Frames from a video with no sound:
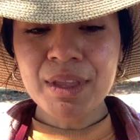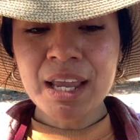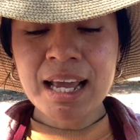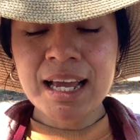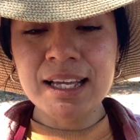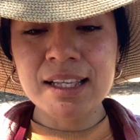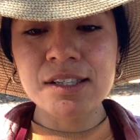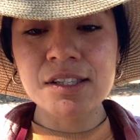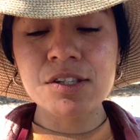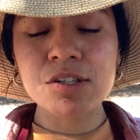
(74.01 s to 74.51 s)

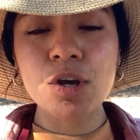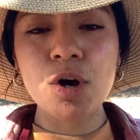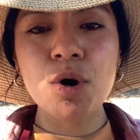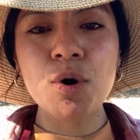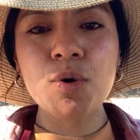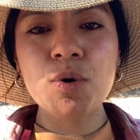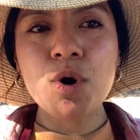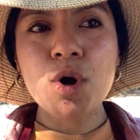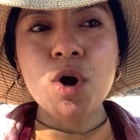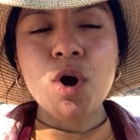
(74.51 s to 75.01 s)
And
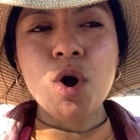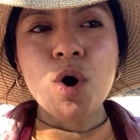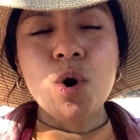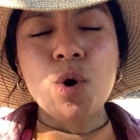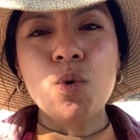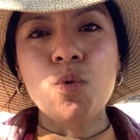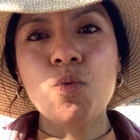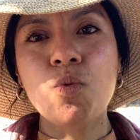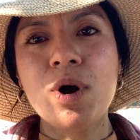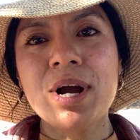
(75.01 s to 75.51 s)
so
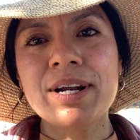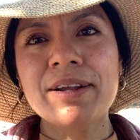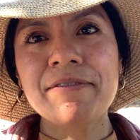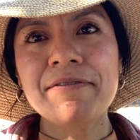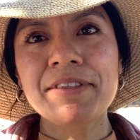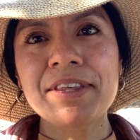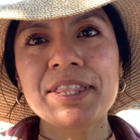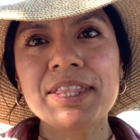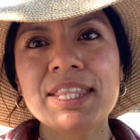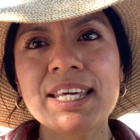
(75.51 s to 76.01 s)
one of
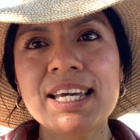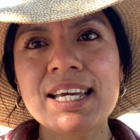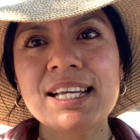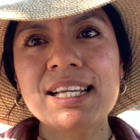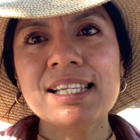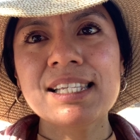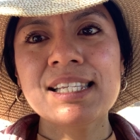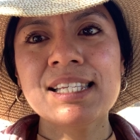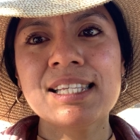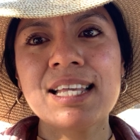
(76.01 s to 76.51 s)
the
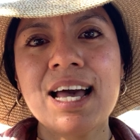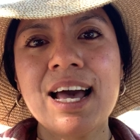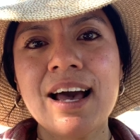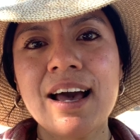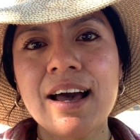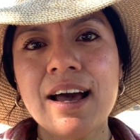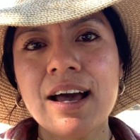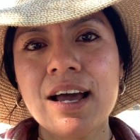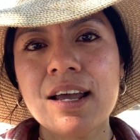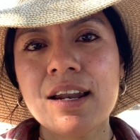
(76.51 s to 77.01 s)
things
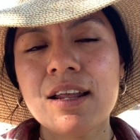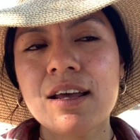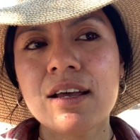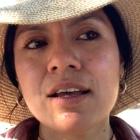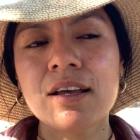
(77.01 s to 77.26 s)
that